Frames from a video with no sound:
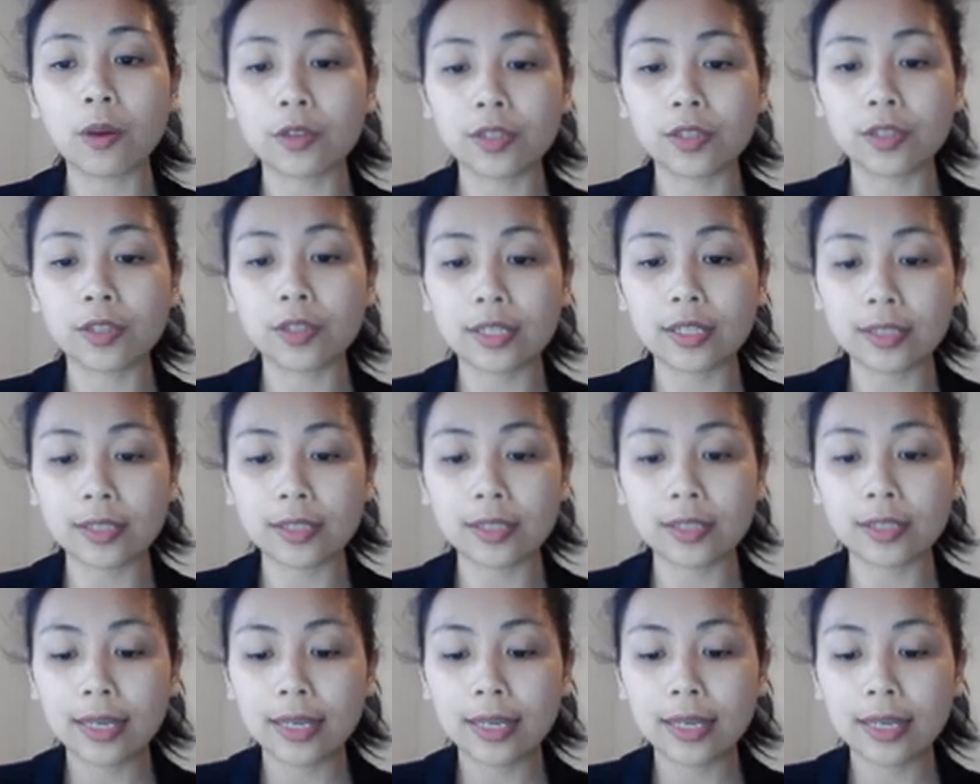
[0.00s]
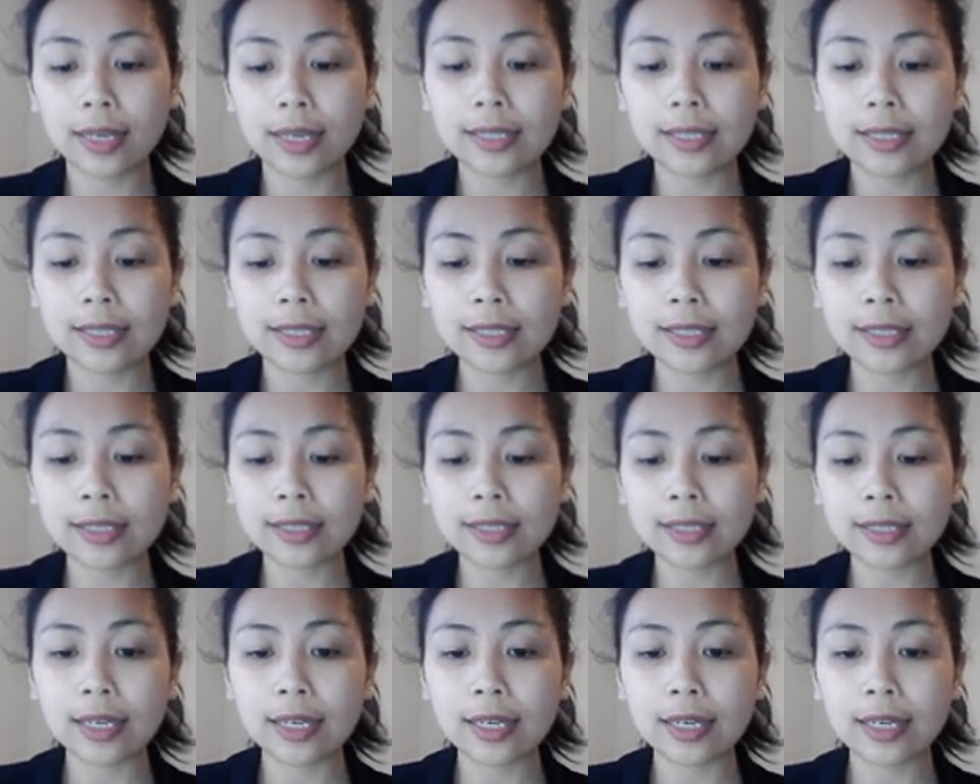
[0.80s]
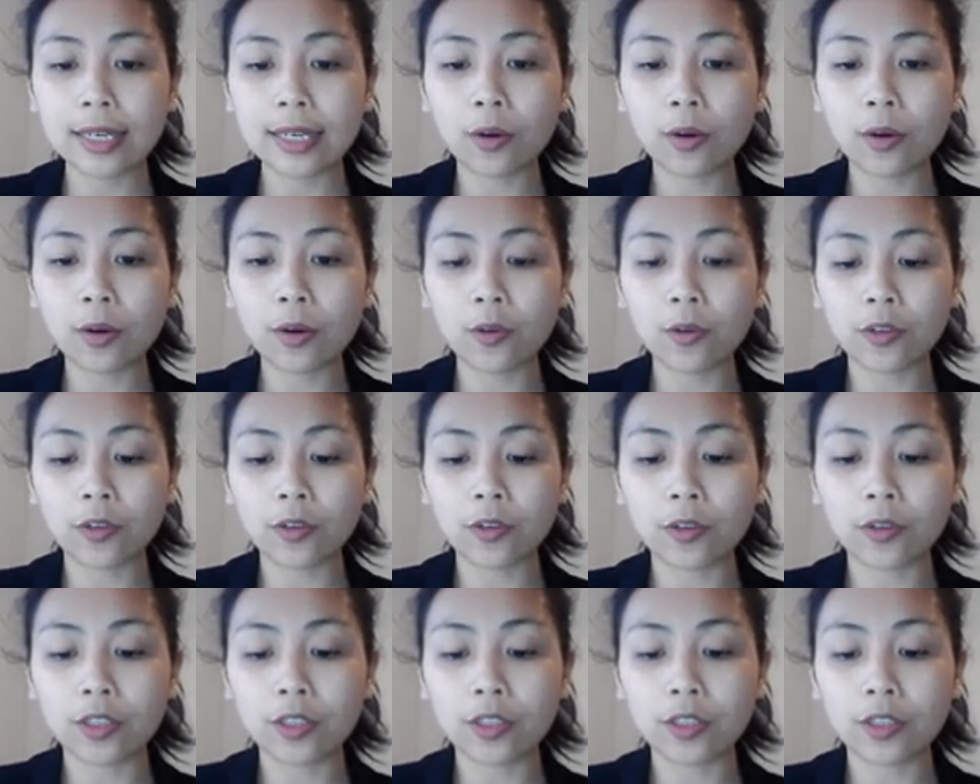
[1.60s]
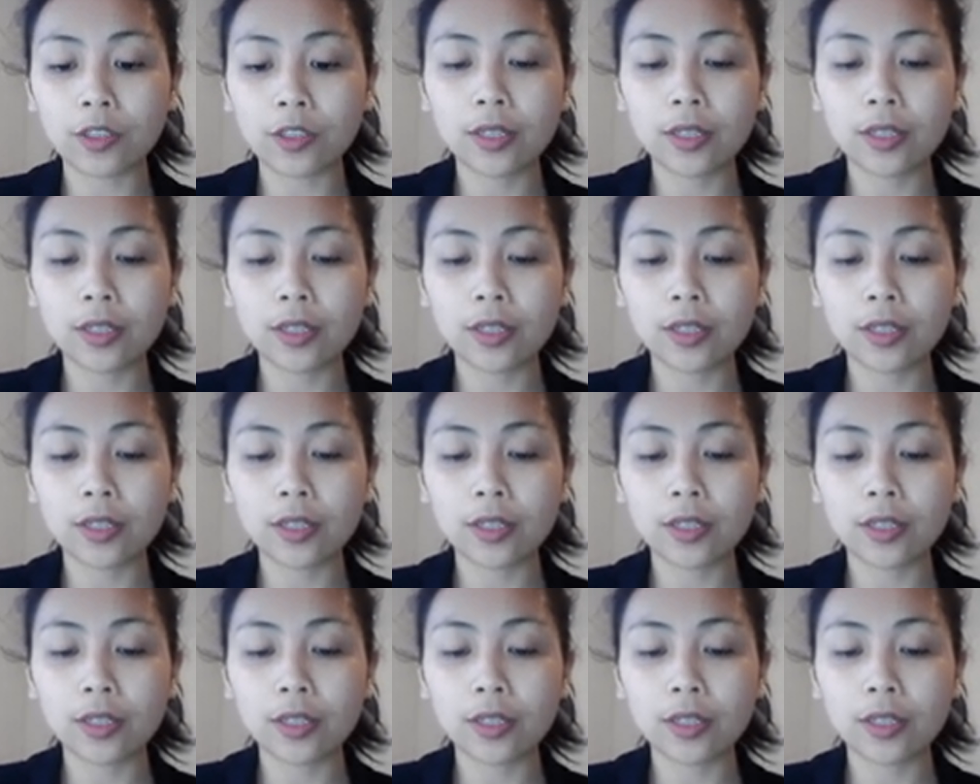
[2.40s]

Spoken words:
so it's 16 over.